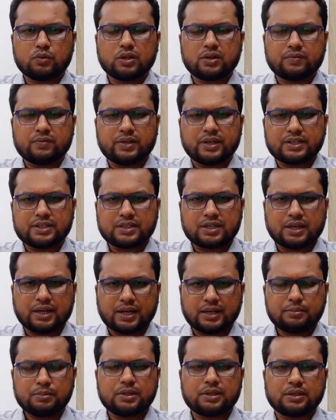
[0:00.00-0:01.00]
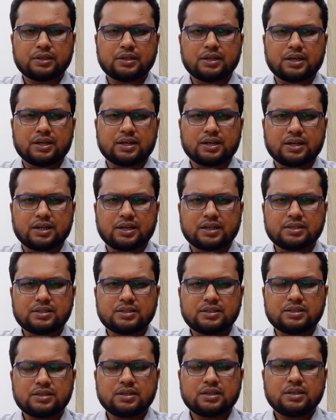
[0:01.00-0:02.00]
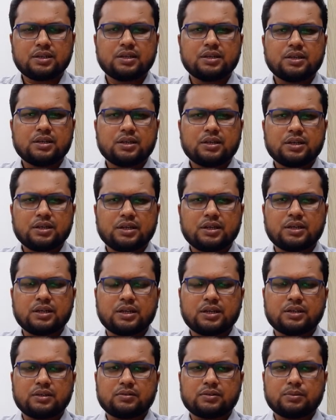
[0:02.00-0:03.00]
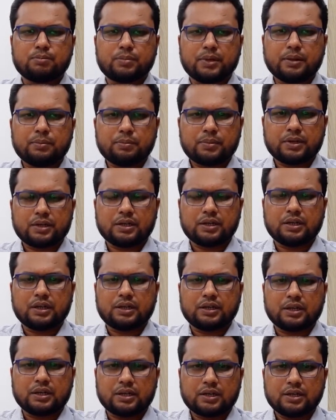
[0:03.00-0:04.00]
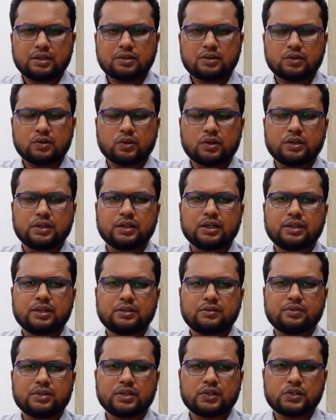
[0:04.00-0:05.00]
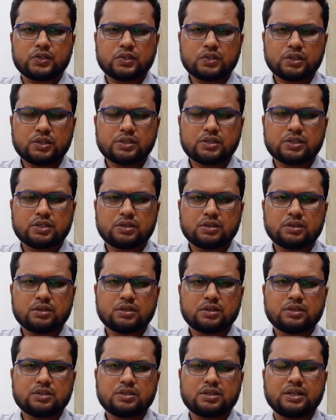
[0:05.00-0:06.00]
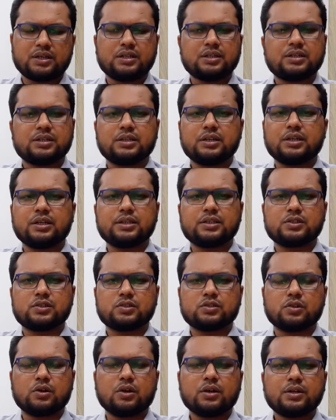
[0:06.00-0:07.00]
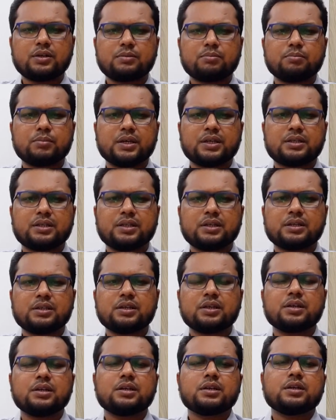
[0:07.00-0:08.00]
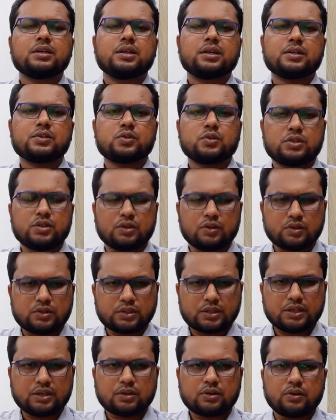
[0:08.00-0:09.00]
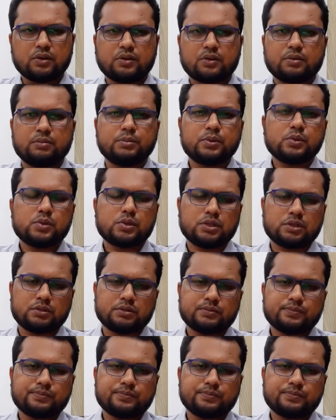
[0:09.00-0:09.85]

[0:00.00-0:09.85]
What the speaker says: of describing data in any of the paper, in any article, or in any of the research study is not making a sociological contribution.